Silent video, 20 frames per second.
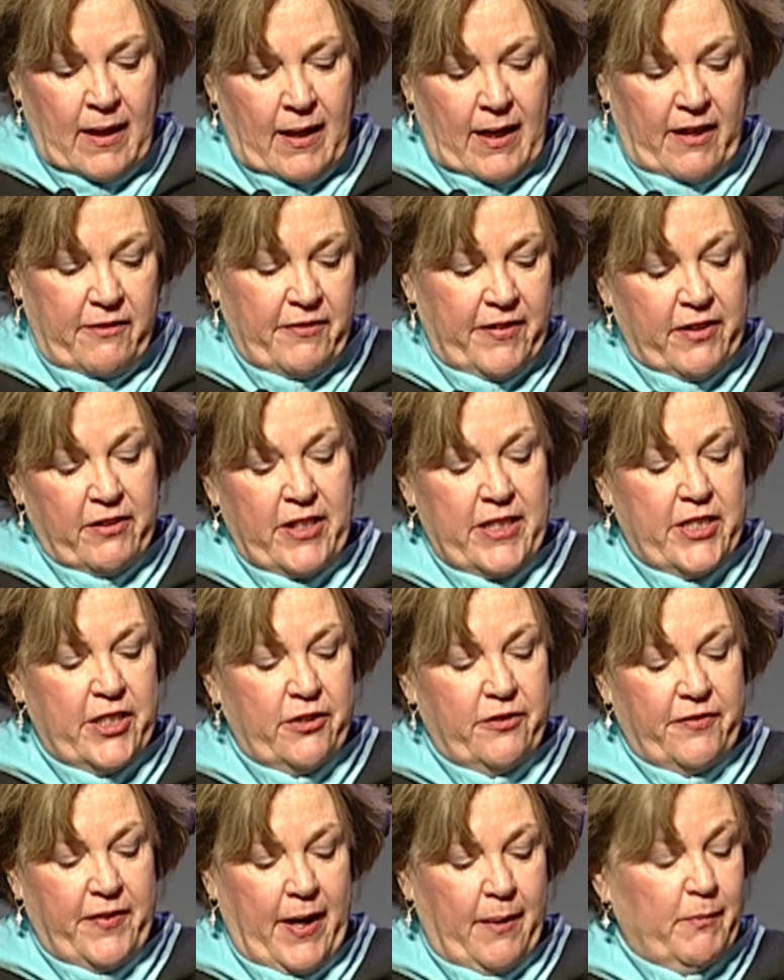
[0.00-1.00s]
and very
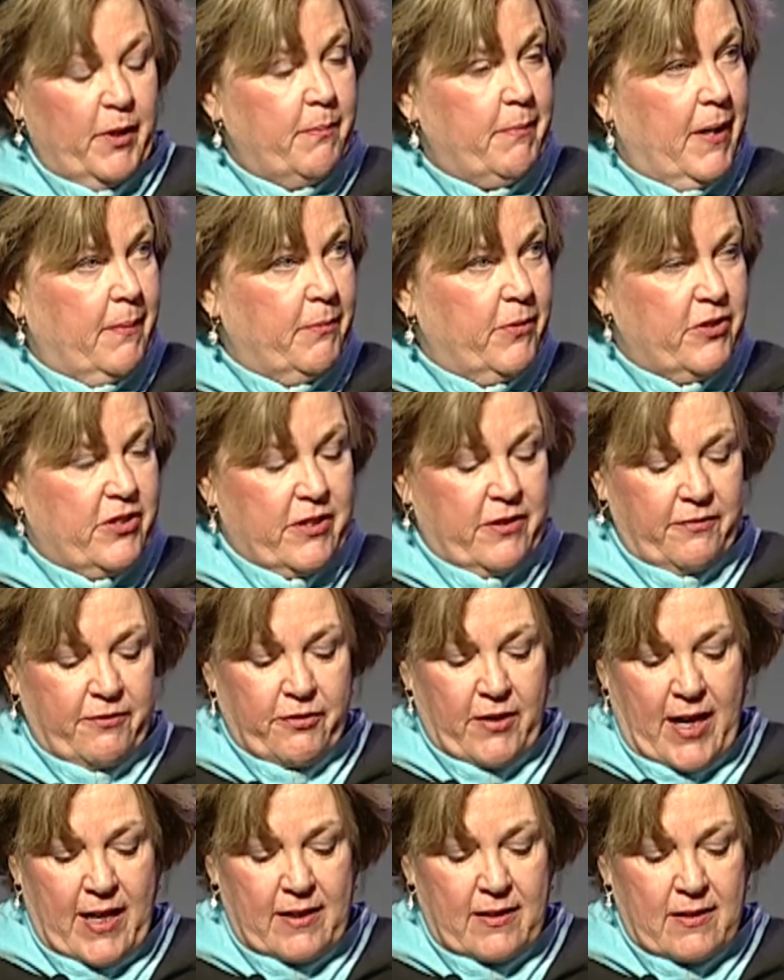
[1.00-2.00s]
dear family members and
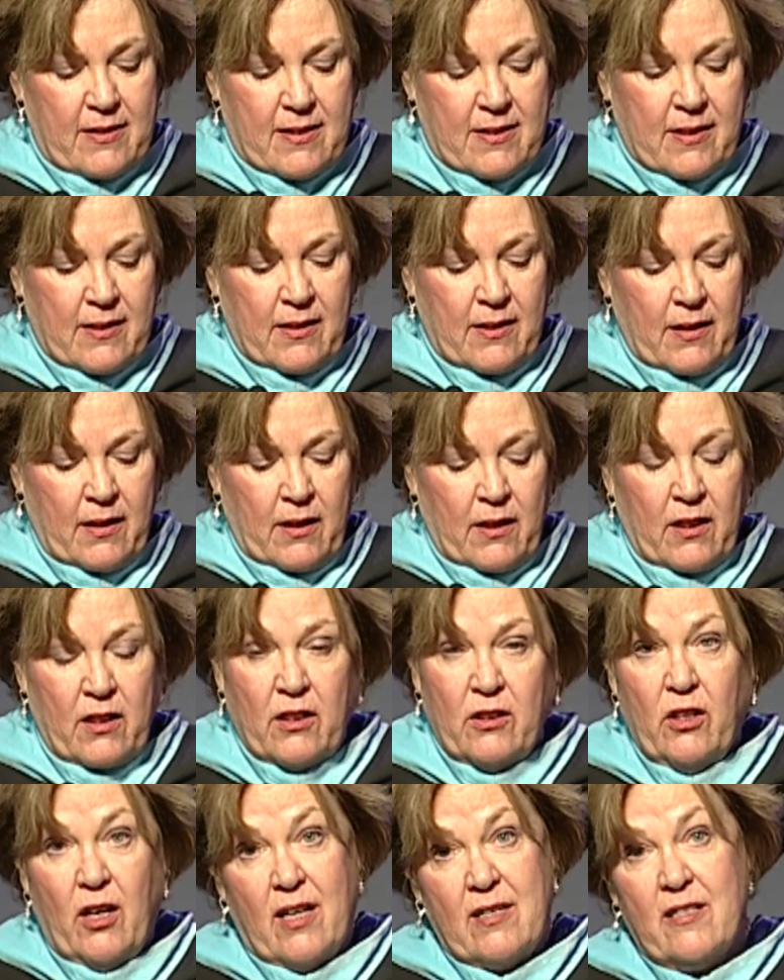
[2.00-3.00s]
friends,
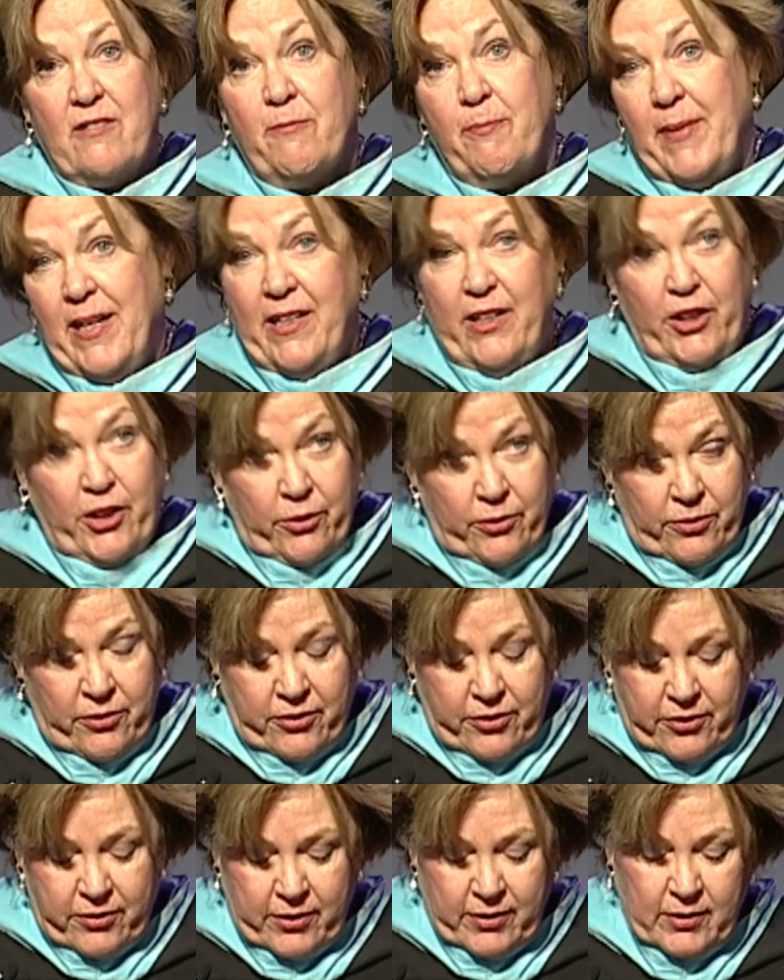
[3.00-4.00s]
loss of my
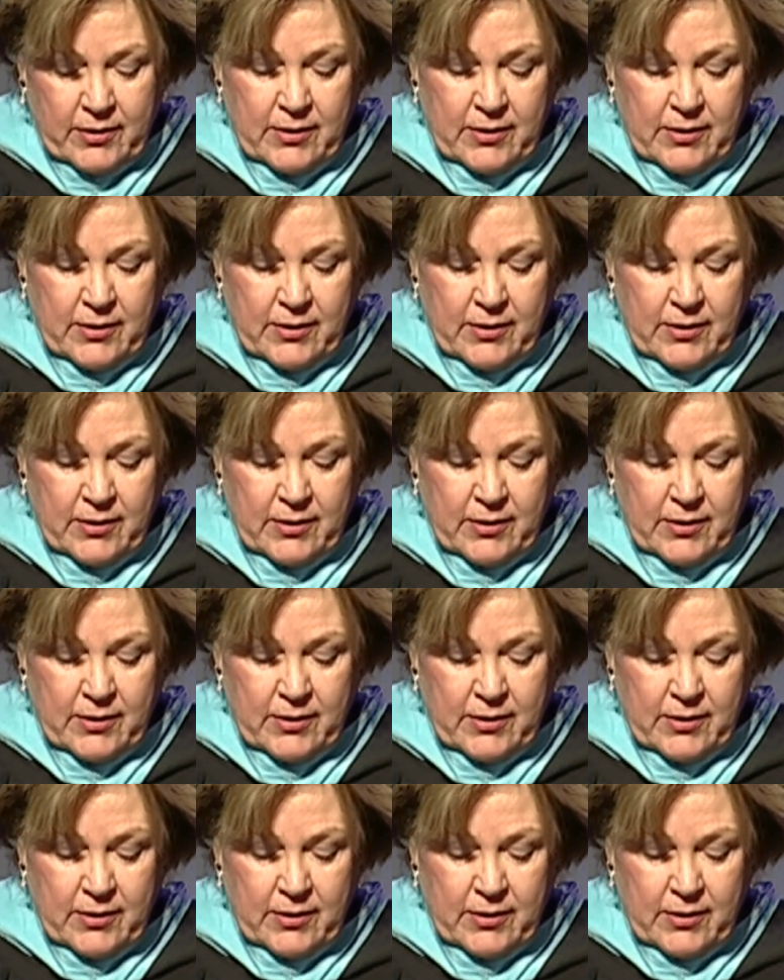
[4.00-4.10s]
youth.